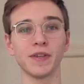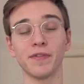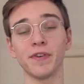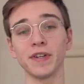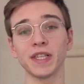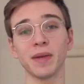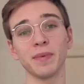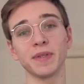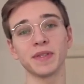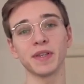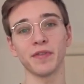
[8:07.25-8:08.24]
So first step
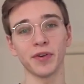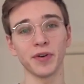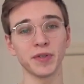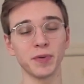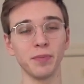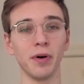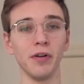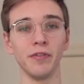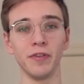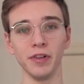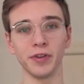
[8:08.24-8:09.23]
is, of course, to boil
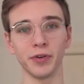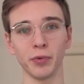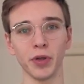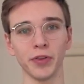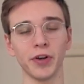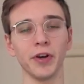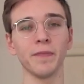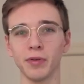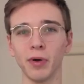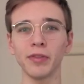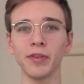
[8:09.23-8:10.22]
filtered water.
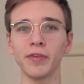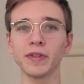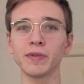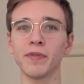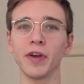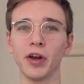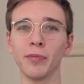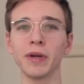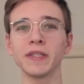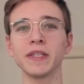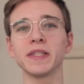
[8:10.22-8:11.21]
One difference with
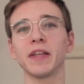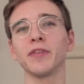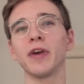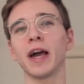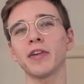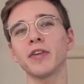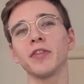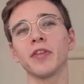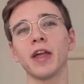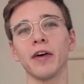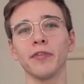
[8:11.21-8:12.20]
AeroPress is that you actually
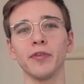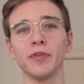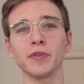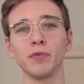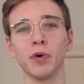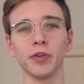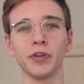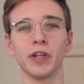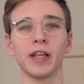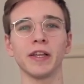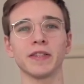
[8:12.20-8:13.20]
don't have to use water
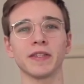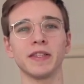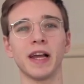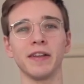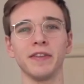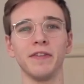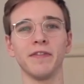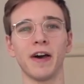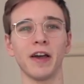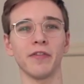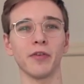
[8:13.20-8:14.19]
that has
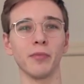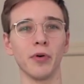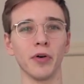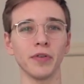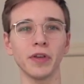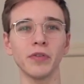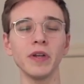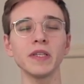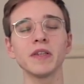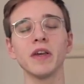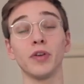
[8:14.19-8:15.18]
95 or more
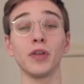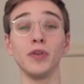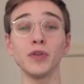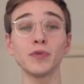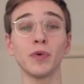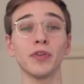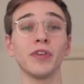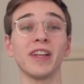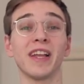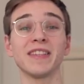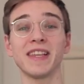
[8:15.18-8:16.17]
degrees. You can use water
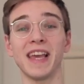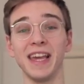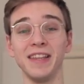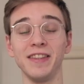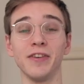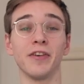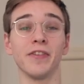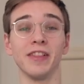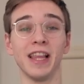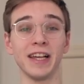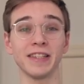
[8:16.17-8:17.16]
that has 80 or
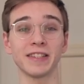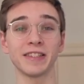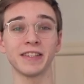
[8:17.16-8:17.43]
even less.